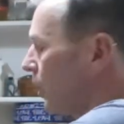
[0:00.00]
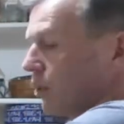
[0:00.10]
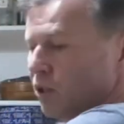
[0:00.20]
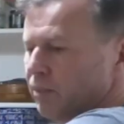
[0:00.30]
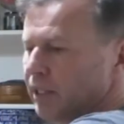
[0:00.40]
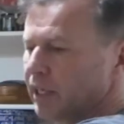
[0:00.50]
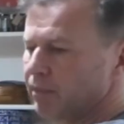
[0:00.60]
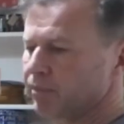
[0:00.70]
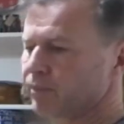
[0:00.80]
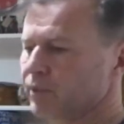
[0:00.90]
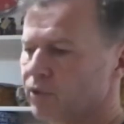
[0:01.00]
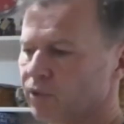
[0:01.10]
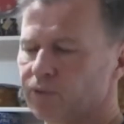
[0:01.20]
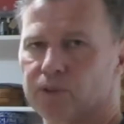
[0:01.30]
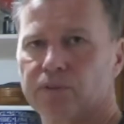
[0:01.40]
I normally keep
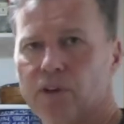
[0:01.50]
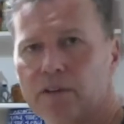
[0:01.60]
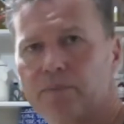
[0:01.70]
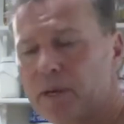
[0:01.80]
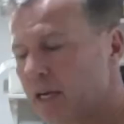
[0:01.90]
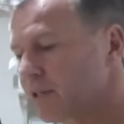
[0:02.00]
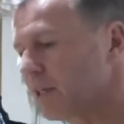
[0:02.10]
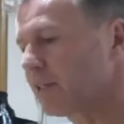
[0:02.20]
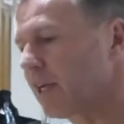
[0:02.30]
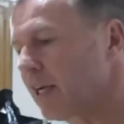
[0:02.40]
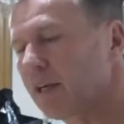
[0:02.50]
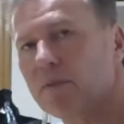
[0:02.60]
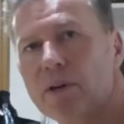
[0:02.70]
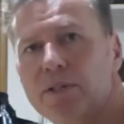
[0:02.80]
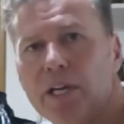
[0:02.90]
sort of 4 or 5 pairs, like I say. I
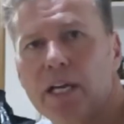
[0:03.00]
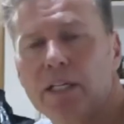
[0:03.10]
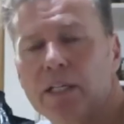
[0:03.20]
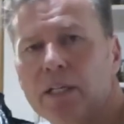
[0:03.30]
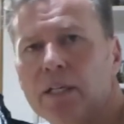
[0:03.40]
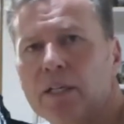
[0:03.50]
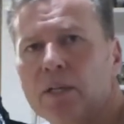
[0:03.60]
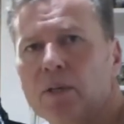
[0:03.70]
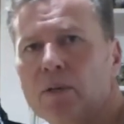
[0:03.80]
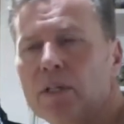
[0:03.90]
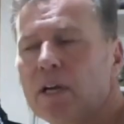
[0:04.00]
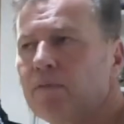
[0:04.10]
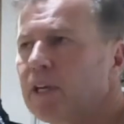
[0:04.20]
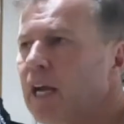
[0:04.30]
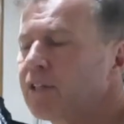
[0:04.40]
rotate. You know,
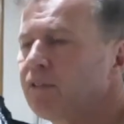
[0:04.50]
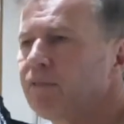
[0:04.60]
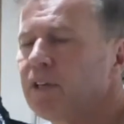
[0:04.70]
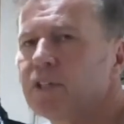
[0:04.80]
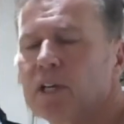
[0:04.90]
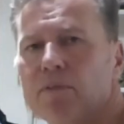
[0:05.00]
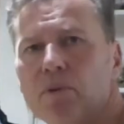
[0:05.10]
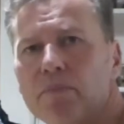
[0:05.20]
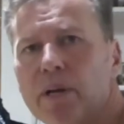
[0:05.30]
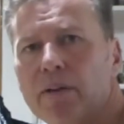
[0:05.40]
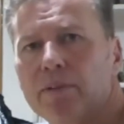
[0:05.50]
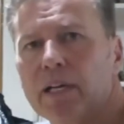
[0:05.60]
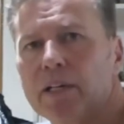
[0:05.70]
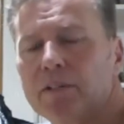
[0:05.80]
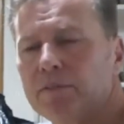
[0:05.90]
for catching fish, I'll have 1 pair for
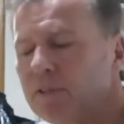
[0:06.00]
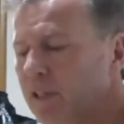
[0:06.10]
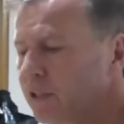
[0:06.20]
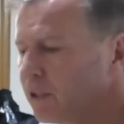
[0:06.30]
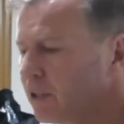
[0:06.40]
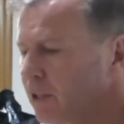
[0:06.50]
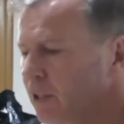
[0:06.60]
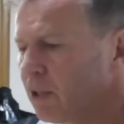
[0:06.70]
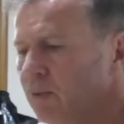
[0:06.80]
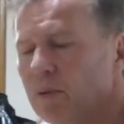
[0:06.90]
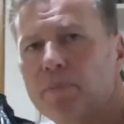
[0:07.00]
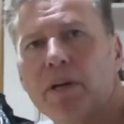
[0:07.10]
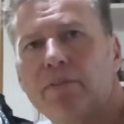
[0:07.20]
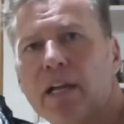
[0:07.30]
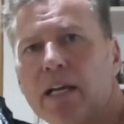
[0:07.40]
catching fish, 1
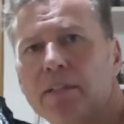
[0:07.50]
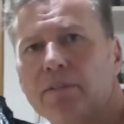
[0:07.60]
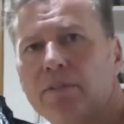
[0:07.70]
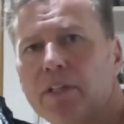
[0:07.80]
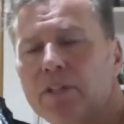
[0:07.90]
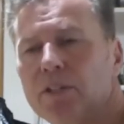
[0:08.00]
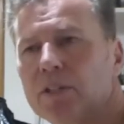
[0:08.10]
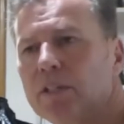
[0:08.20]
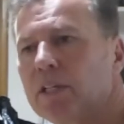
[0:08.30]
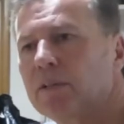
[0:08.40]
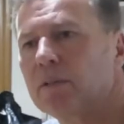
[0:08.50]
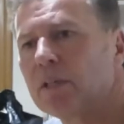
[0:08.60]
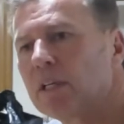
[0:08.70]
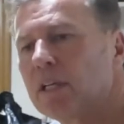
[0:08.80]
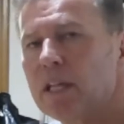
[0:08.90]
pair for landing fish, and then
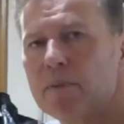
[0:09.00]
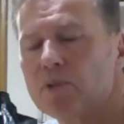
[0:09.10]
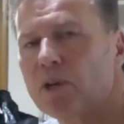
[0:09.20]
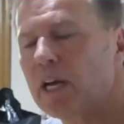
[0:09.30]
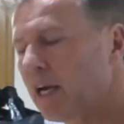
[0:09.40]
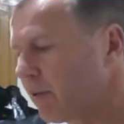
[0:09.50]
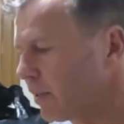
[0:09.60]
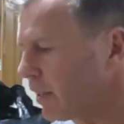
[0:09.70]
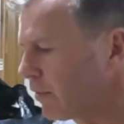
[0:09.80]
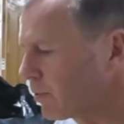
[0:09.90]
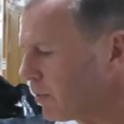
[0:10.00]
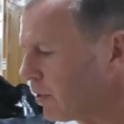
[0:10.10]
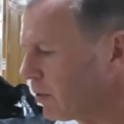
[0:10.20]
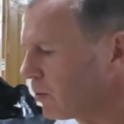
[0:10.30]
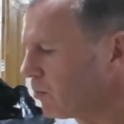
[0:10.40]
let them dry out, and then have
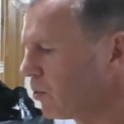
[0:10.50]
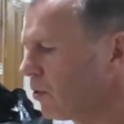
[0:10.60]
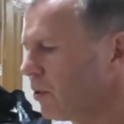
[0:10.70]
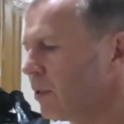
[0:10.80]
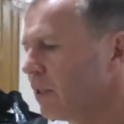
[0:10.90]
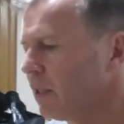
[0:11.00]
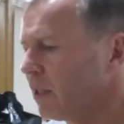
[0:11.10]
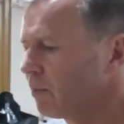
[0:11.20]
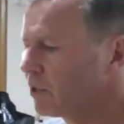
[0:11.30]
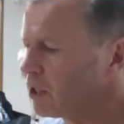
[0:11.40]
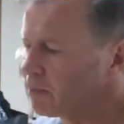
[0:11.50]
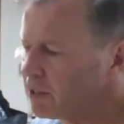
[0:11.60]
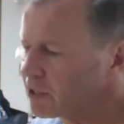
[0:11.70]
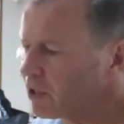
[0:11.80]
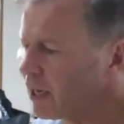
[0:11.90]
some more. We turn them
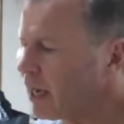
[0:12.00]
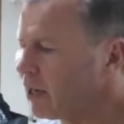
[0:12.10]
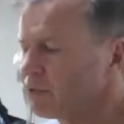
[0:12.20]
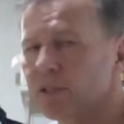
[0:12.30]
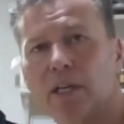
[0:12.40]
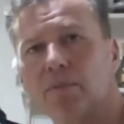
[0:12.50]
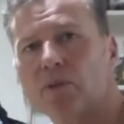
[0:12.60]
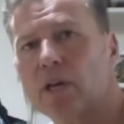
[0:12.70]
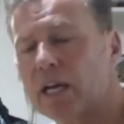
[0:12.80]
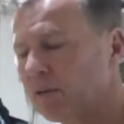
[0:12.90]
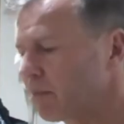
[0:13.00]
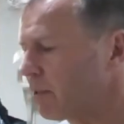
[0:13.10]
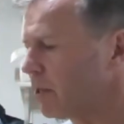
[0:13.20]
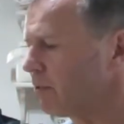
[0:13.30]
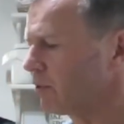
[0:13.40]
inside out to let them dry out on the
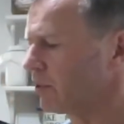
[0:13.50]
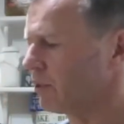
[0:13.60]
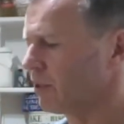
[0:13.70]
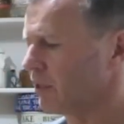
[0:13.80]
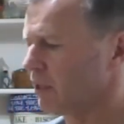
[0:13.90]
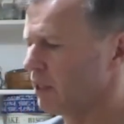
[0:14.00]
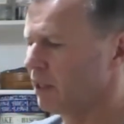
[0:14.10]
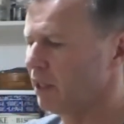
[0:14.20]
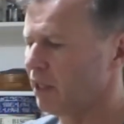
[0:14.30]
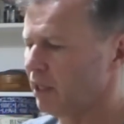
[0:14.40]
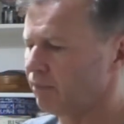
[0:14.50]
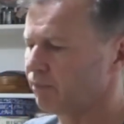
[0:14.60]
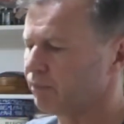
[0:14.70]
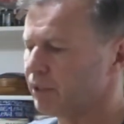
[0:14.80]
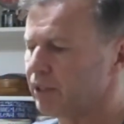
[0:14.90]
boats. But
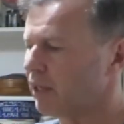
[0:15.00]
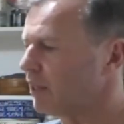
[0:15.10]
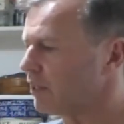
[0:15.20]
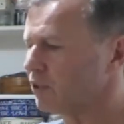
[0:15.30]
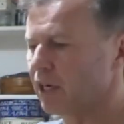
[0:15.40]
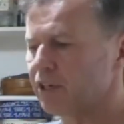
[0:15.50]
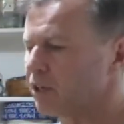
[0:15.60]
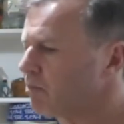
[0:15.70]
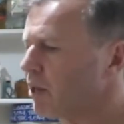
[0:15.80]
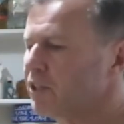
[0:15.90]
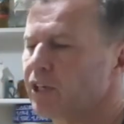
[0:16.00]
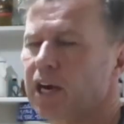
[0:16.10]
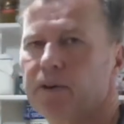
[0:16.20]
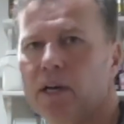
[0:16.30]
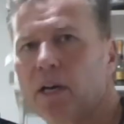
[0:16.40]
you know, you can buy
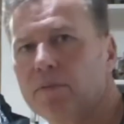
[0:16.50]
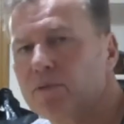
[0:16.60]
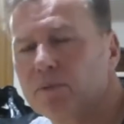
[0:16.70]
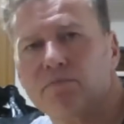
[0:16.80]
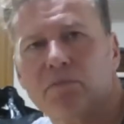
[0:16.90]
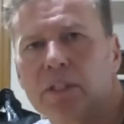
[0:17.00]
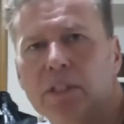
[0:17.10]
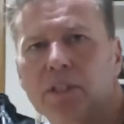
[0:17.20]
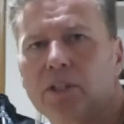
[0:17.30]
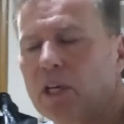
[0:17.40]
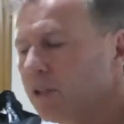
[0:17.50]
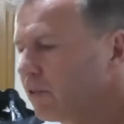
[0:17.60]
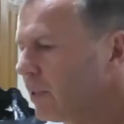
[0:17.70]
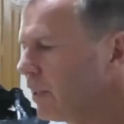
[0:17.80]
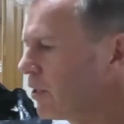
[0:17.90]
shower gloves from
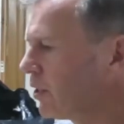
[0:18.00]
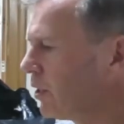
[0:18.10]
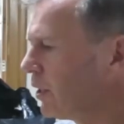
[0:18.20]
Chandlery's.